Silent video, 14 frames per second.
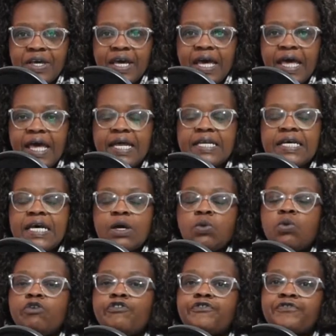and
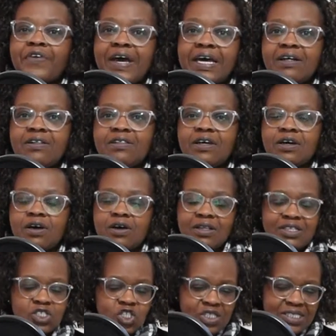will fail
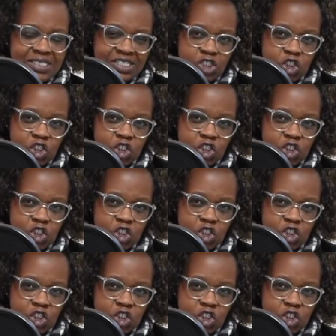just the